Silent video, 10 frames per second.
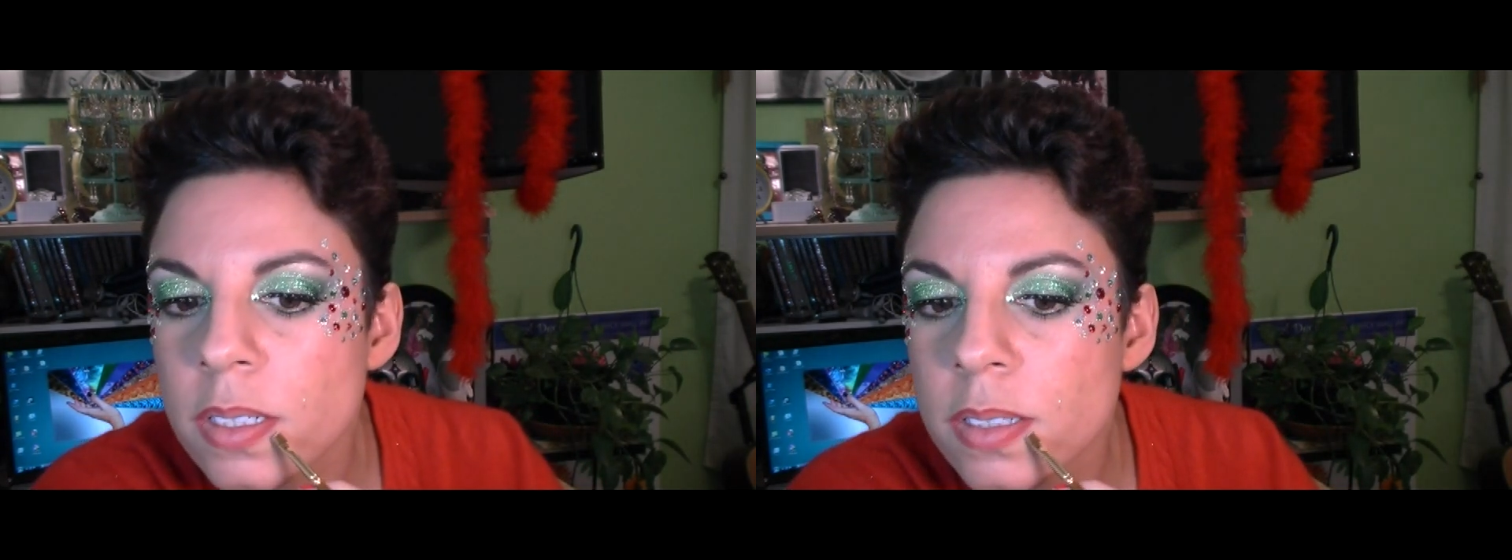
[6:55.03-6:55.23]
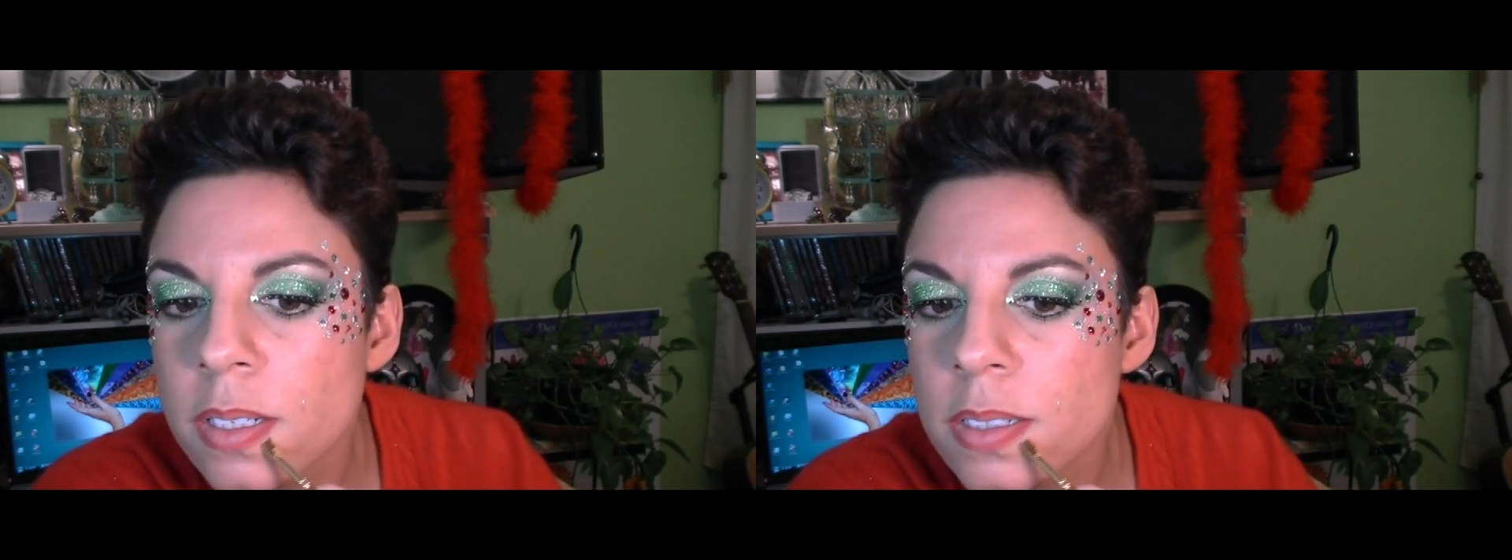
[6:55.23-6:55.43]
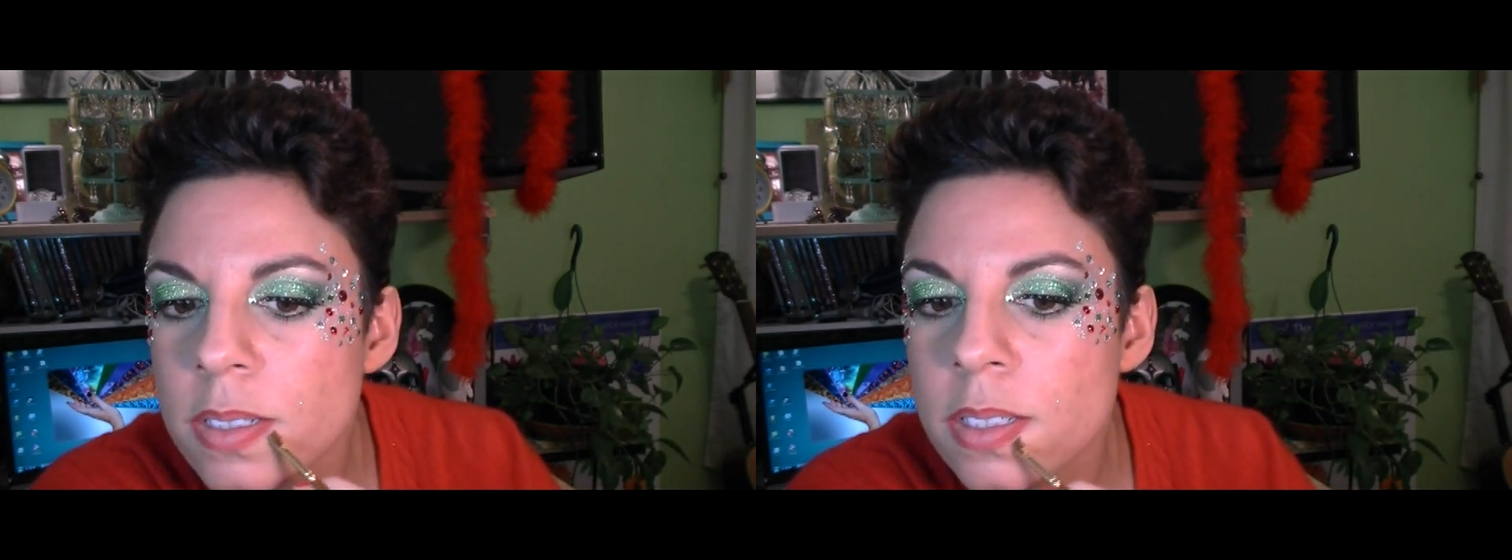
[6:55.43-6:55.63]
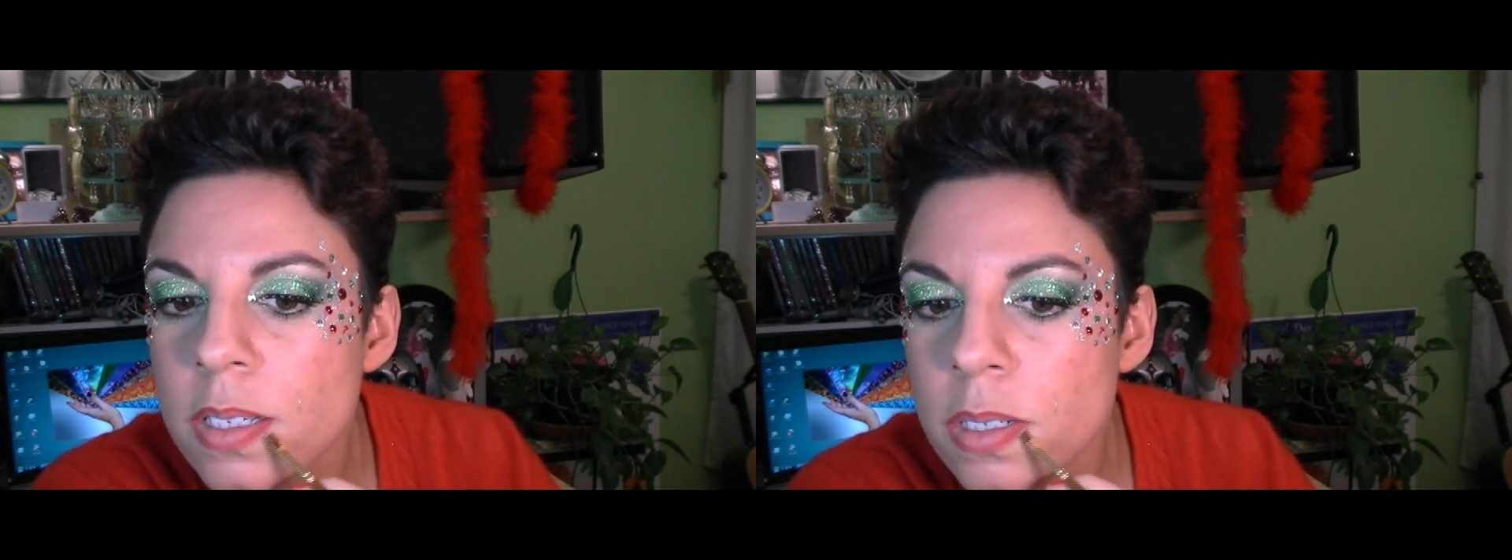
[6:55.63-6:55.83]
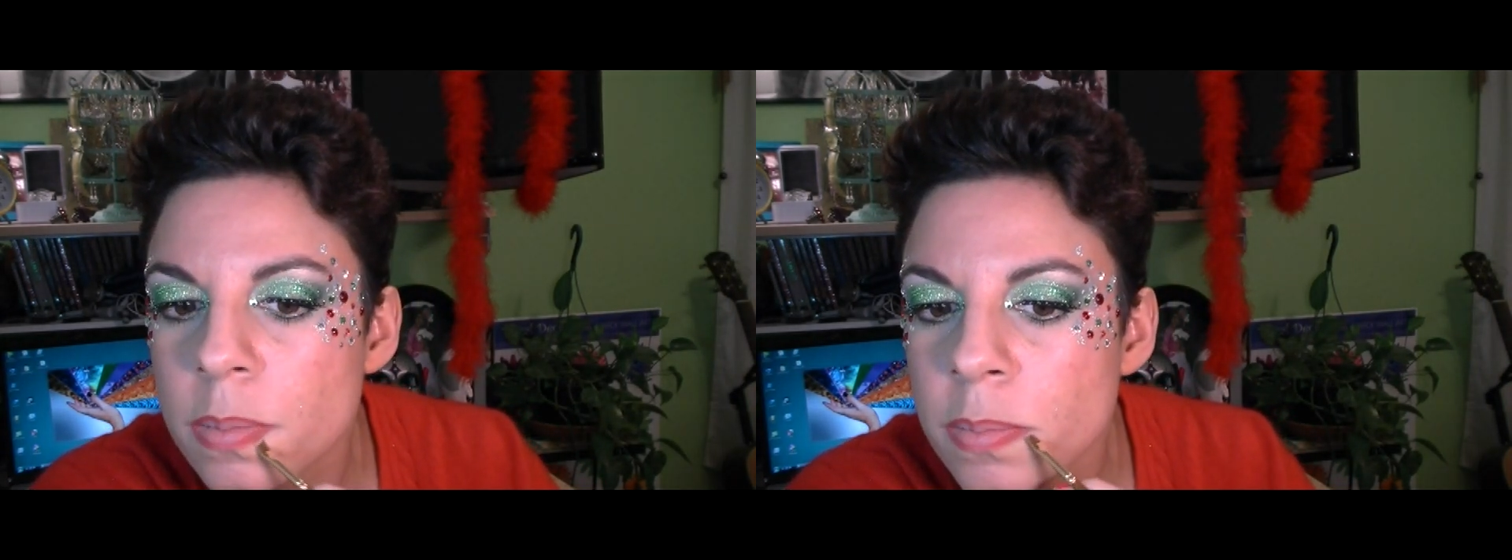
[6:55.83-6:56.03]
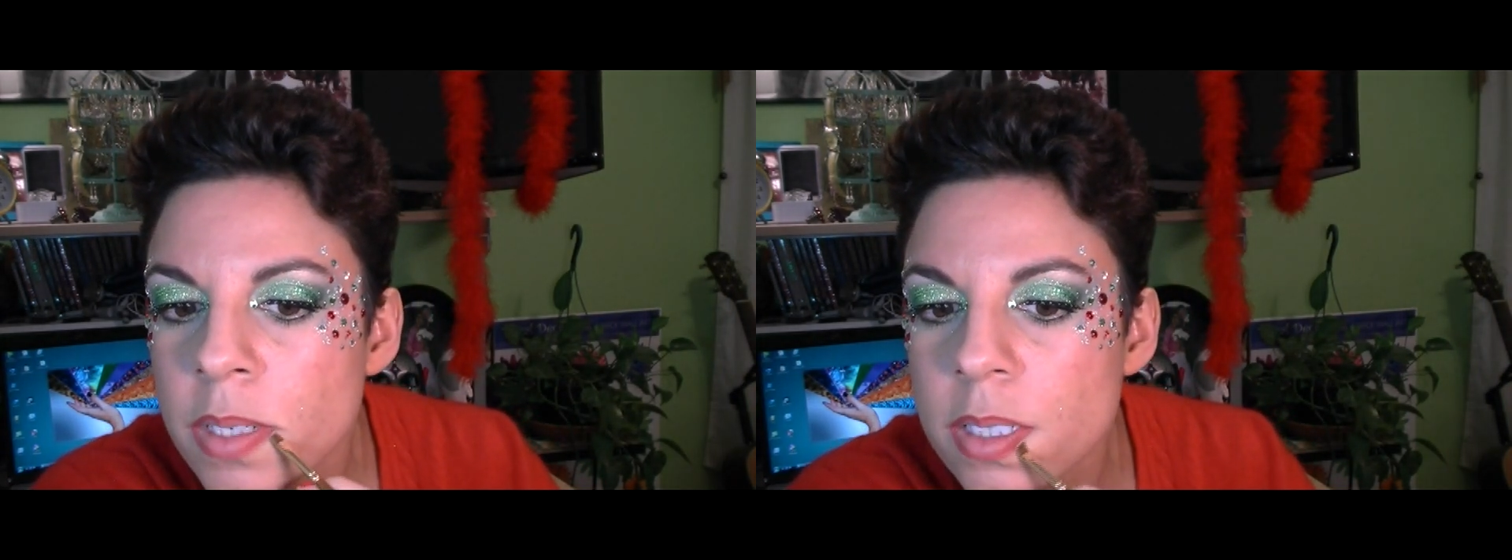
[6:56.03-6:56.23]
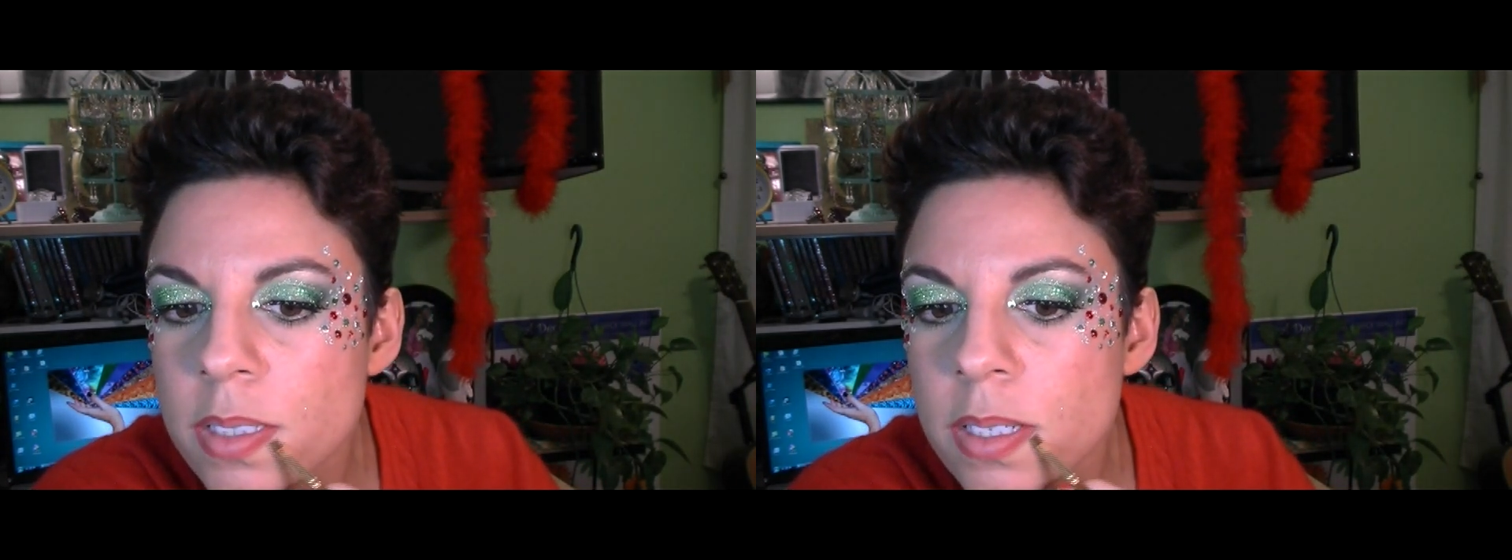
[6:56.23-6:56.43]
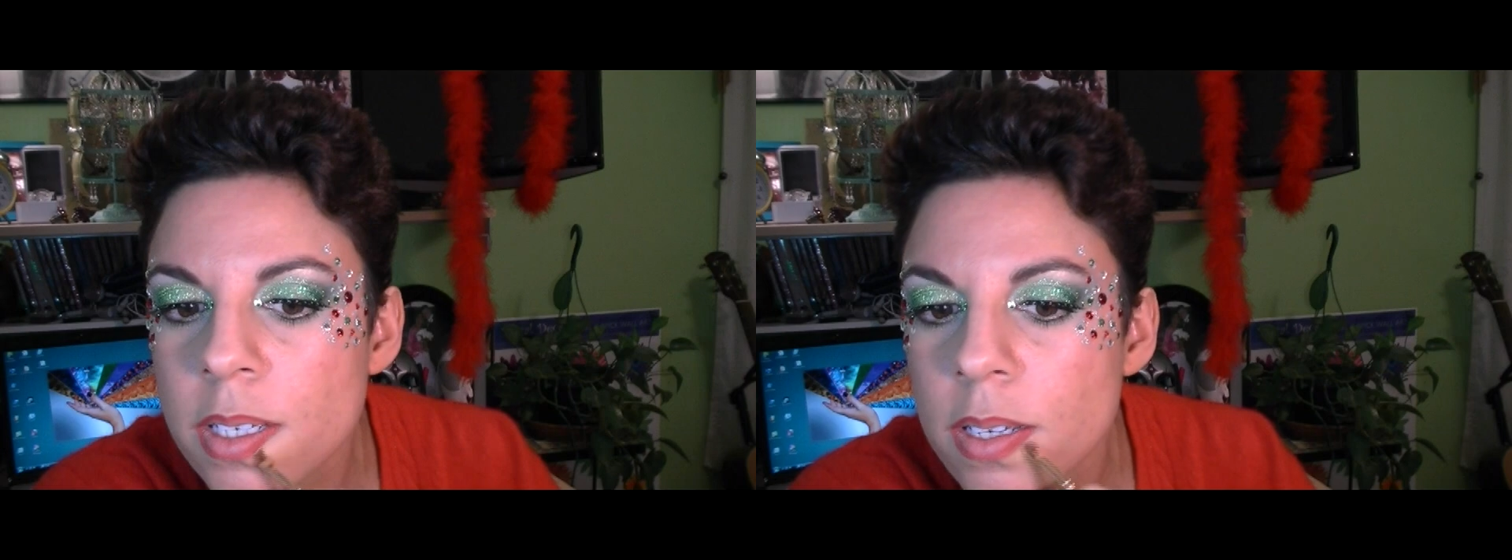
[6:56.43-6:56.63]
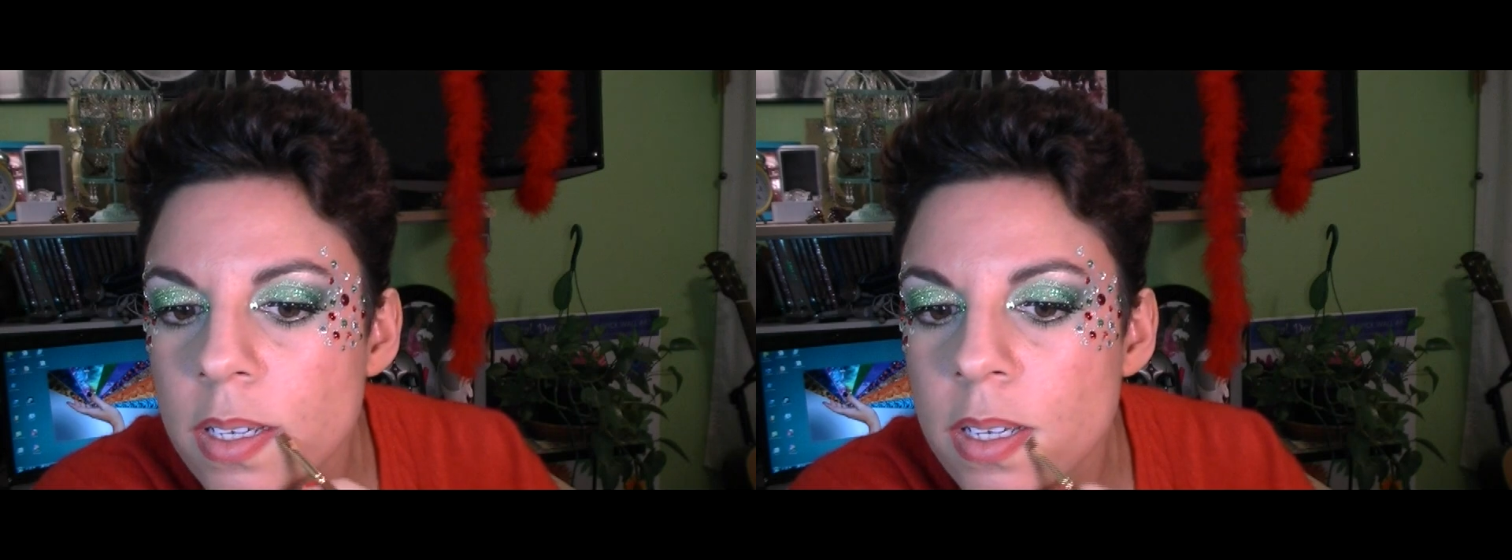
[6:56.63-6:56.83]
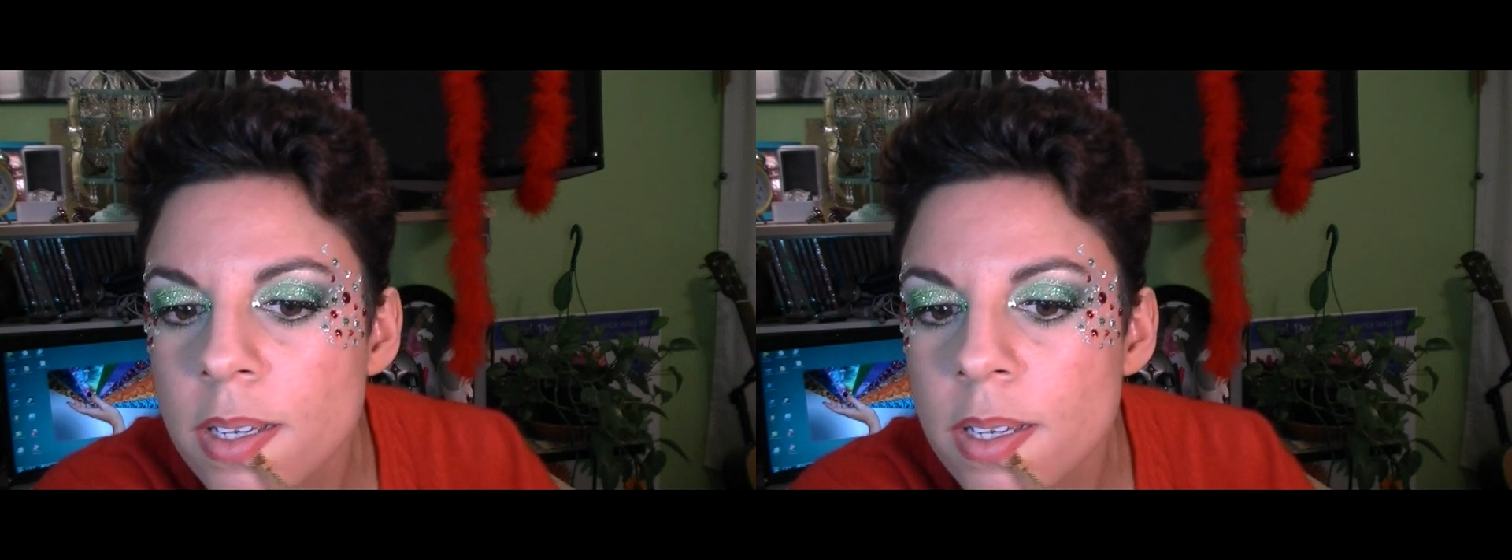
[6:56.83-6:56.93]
it tends to get messy.